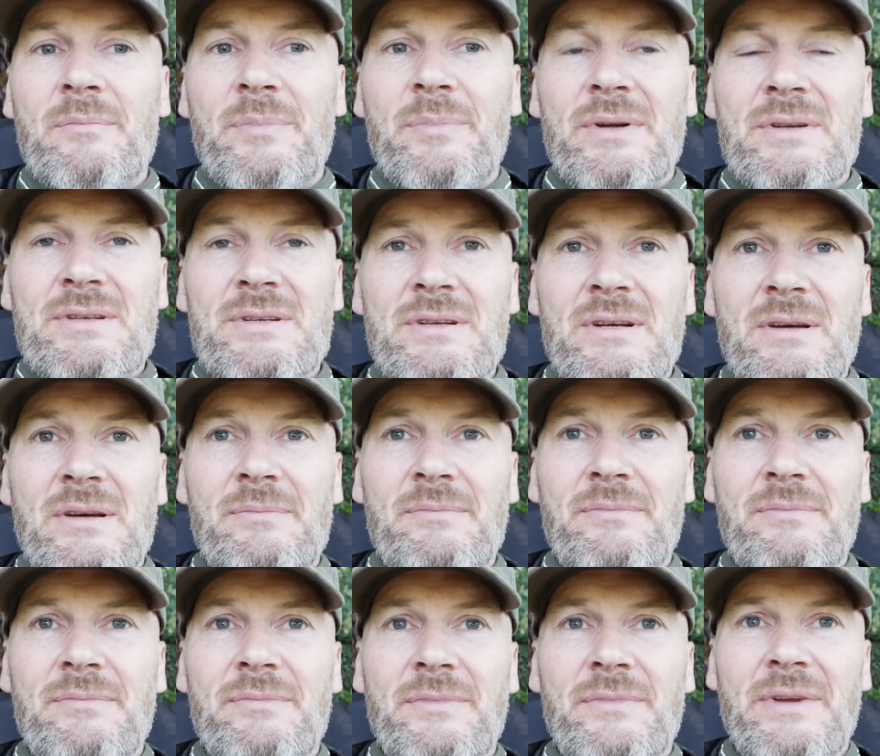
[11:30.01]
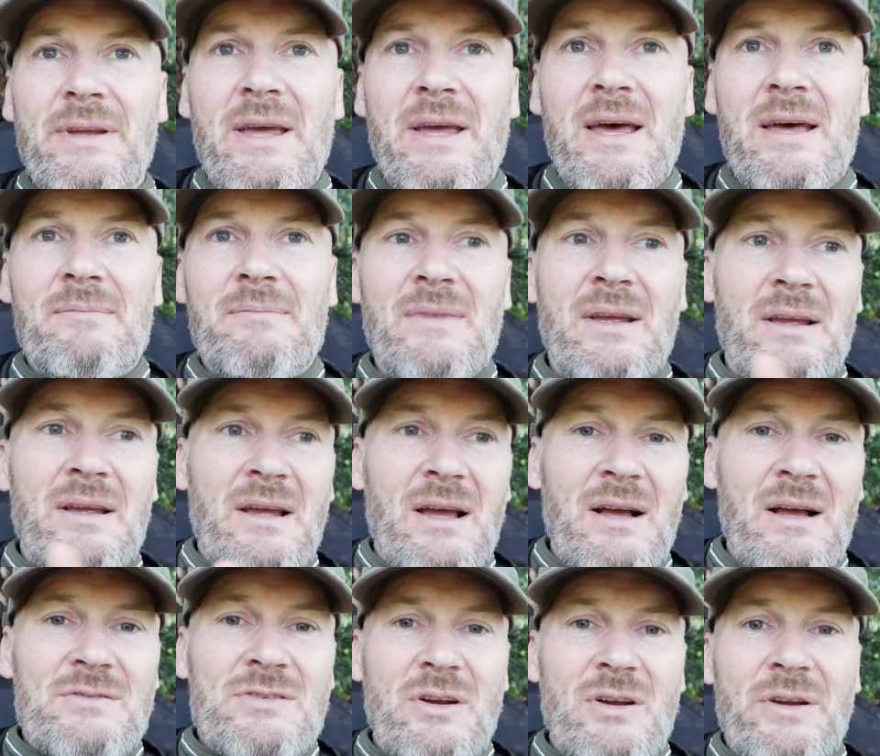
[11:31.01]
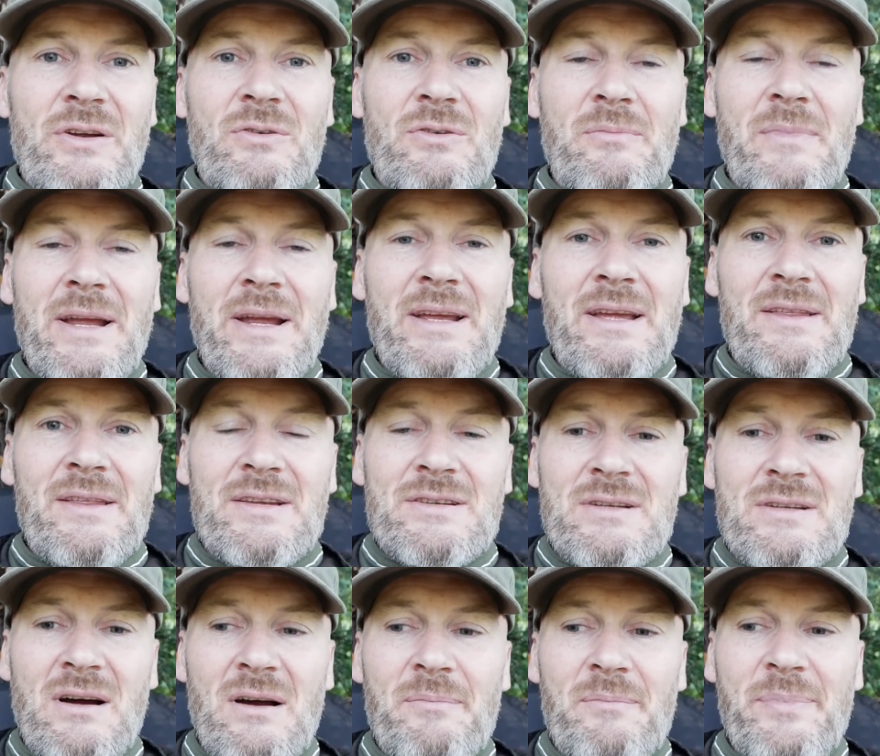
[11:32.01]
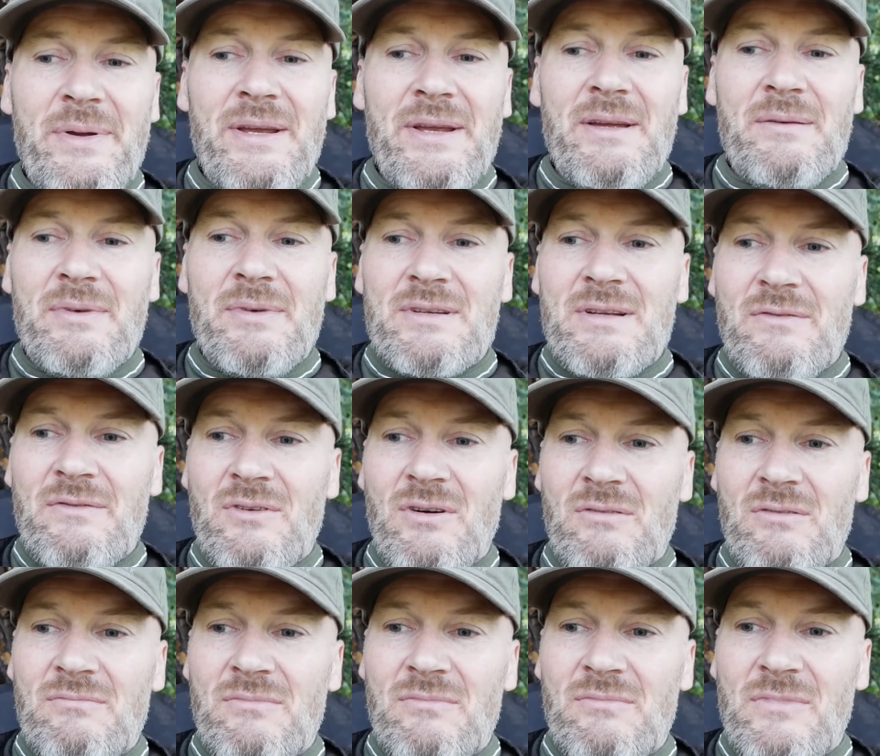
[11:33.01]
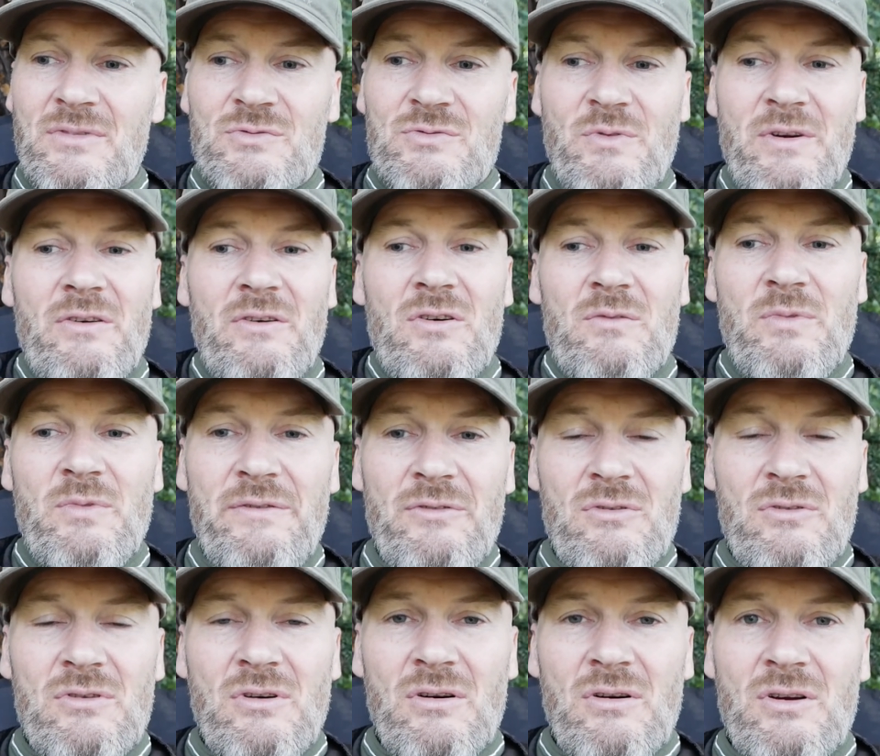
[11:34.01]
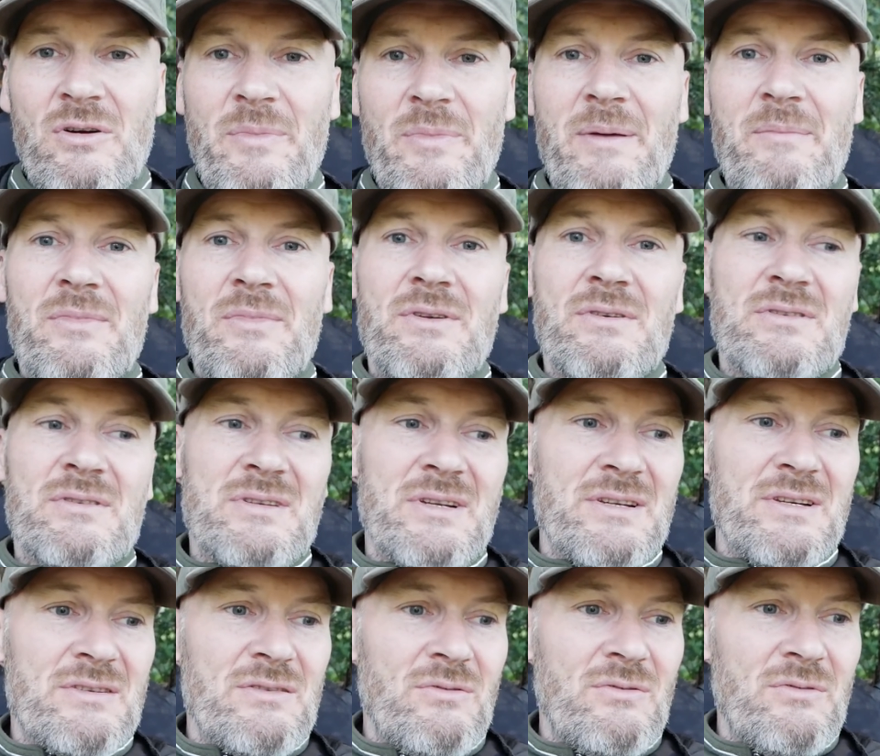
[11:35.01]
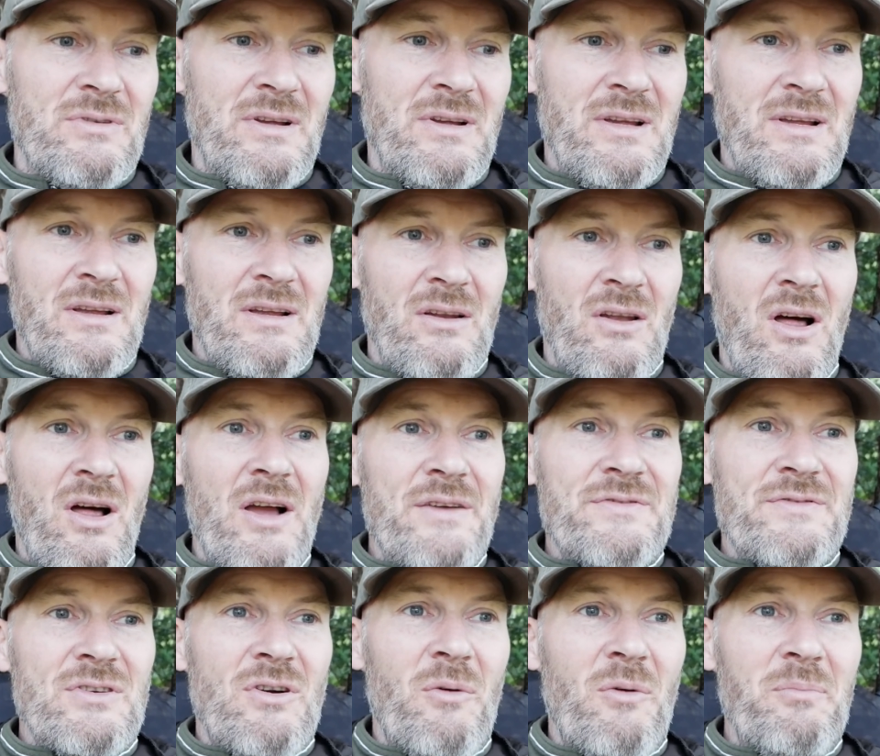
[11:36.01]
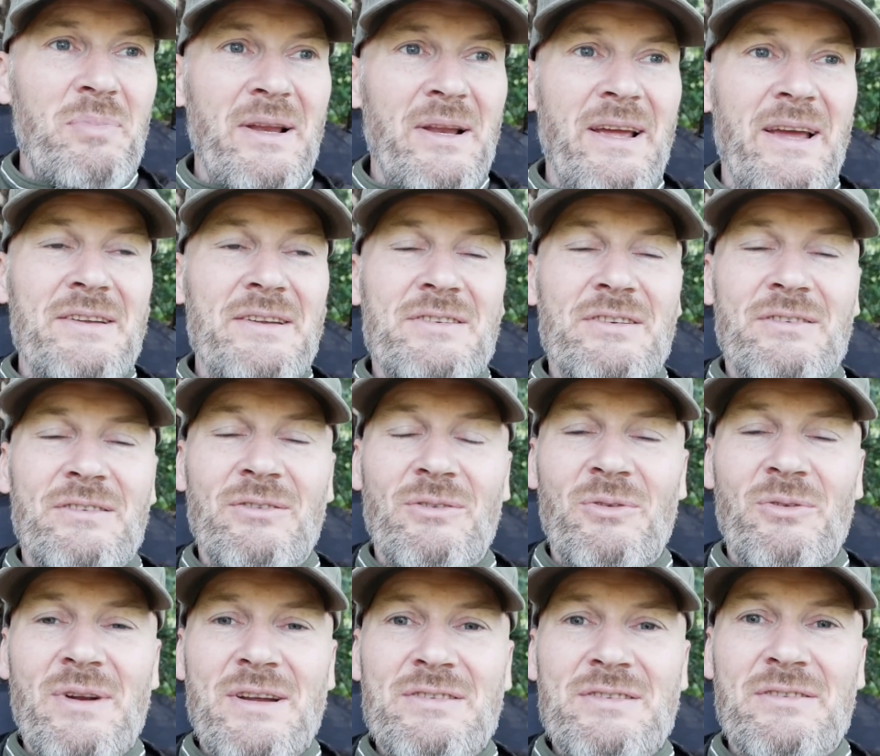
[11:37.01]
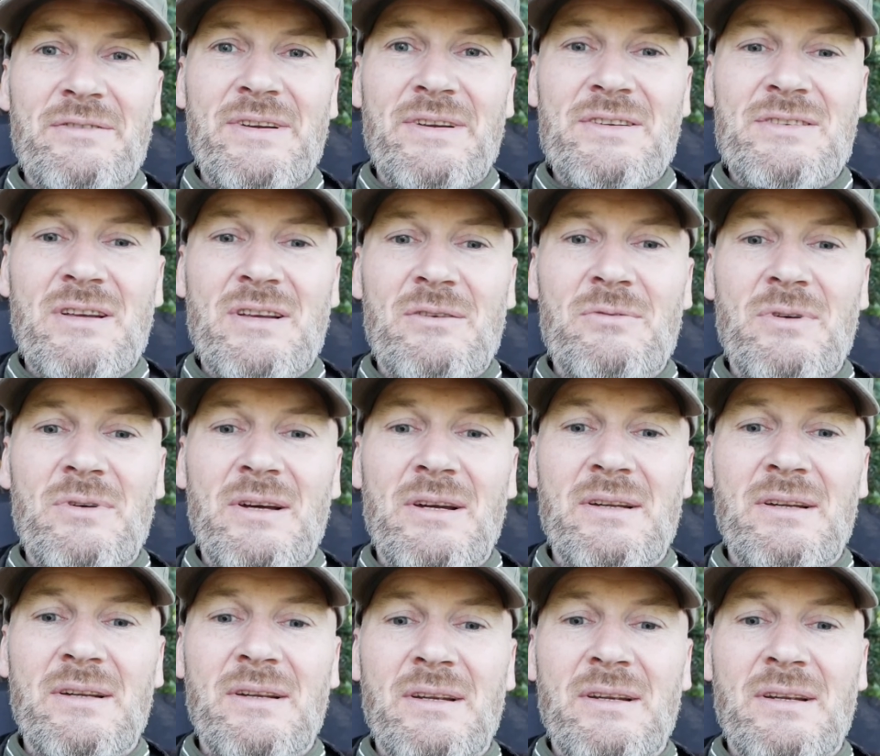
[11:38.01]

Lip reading: But yeah, I'm sorry I couldn't make it this time, Pete, but I've got, as we've all got commitments, it's all, life's complicated and all the rest of it, so